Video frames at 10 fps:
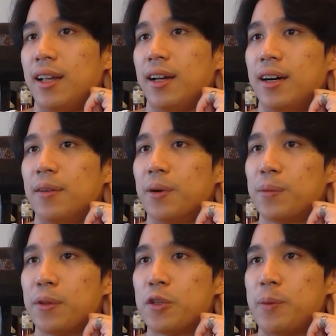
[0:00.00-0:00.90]
When
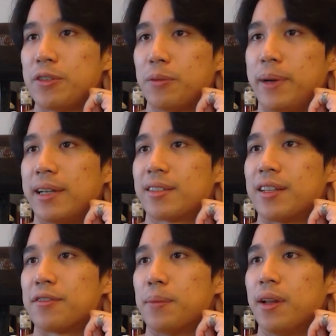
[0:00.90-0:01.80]
will the special bags
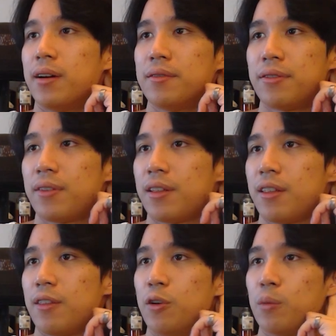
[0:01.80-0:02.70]
get some love?
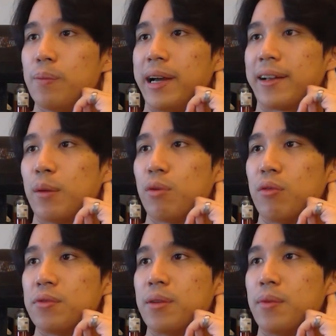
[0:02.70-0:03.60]
The normal bag
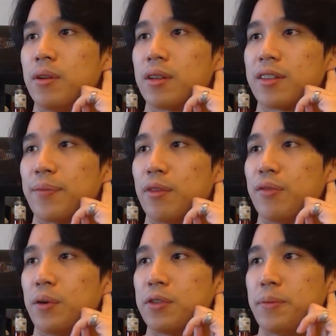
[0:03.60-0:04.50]
outperforms them all except for the
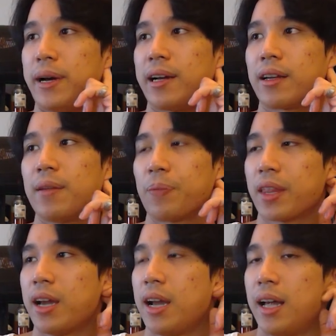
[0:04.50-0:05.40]
Forger bag.
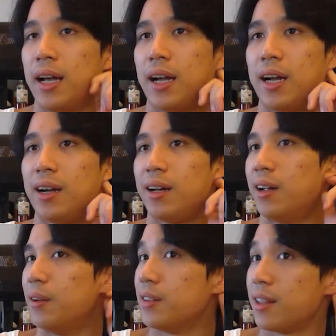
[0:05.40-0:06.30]

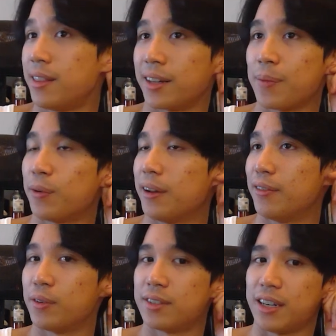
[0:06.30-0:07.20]
They'll get more
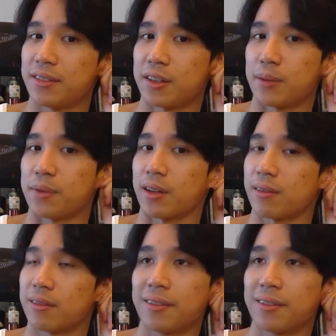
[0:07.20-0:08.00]
love once housing comes out.